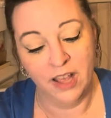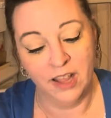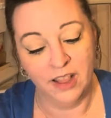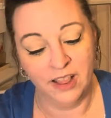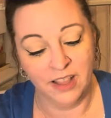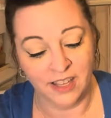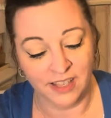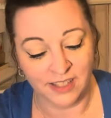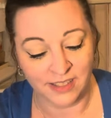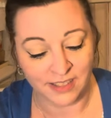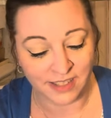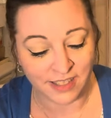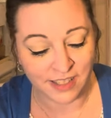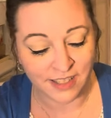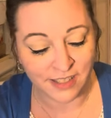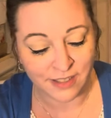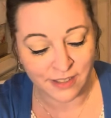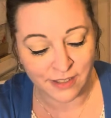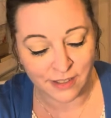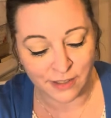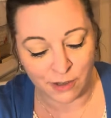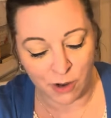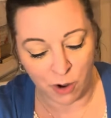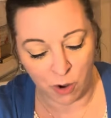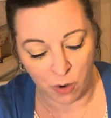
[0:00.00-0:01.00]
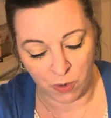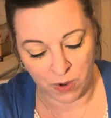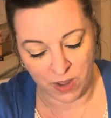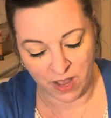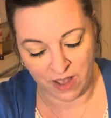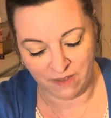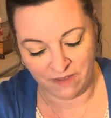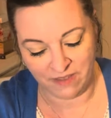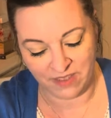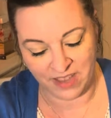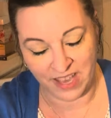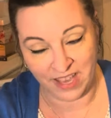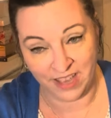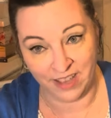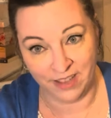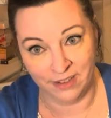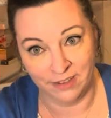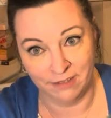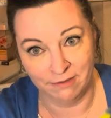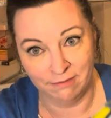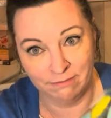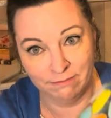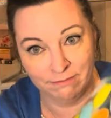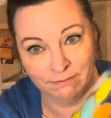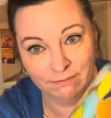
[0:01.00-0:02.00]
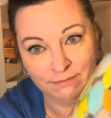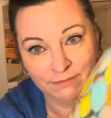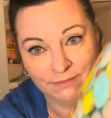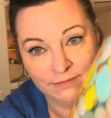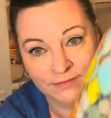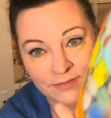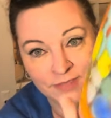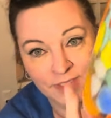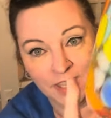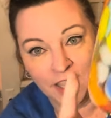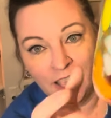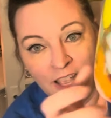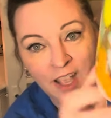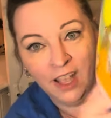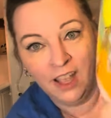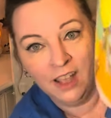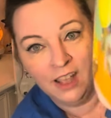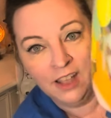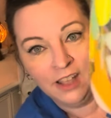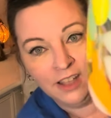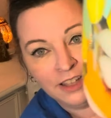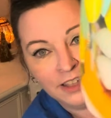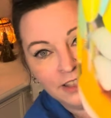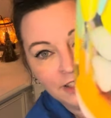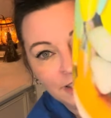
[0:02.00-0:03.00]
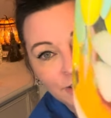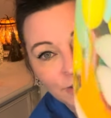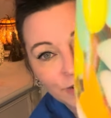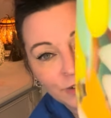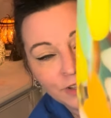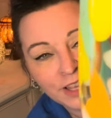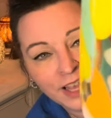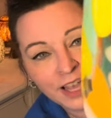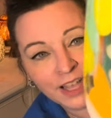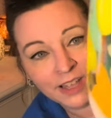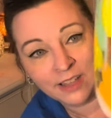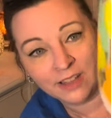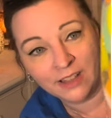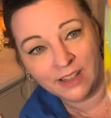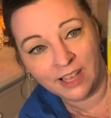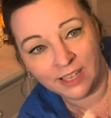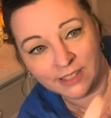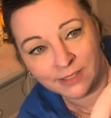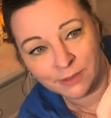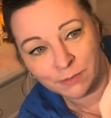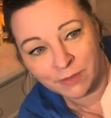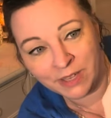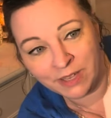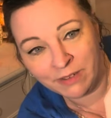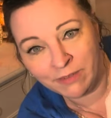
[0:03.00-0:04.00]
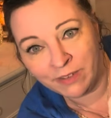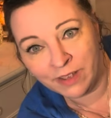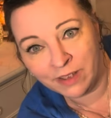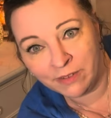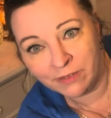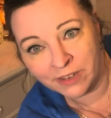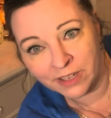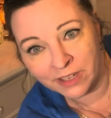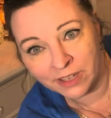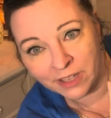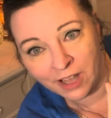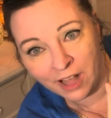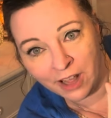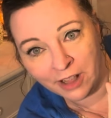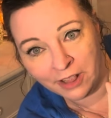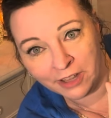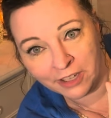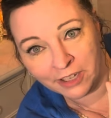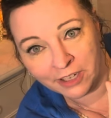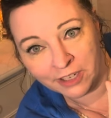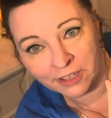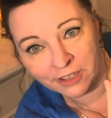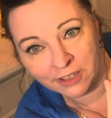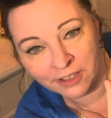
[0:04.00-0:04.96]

This is so heavy. You got, that's my favorite color,